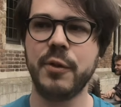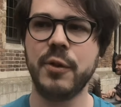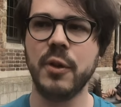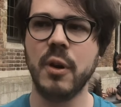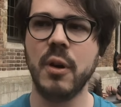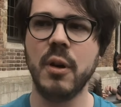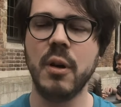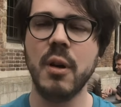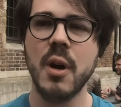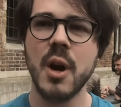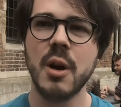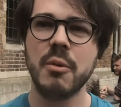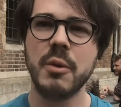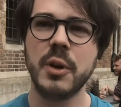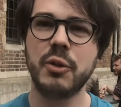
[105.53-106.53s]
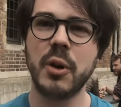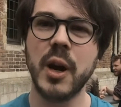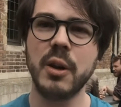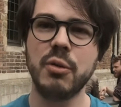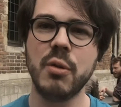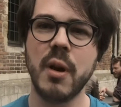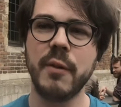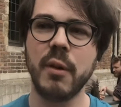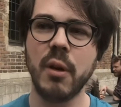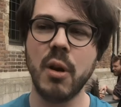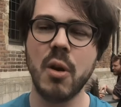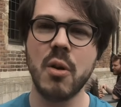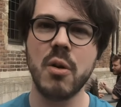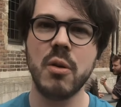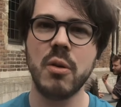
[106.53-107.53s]
So we try to have a
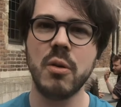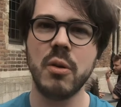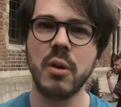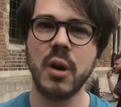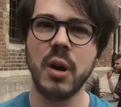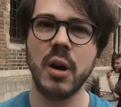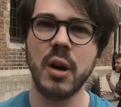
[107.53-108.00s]
low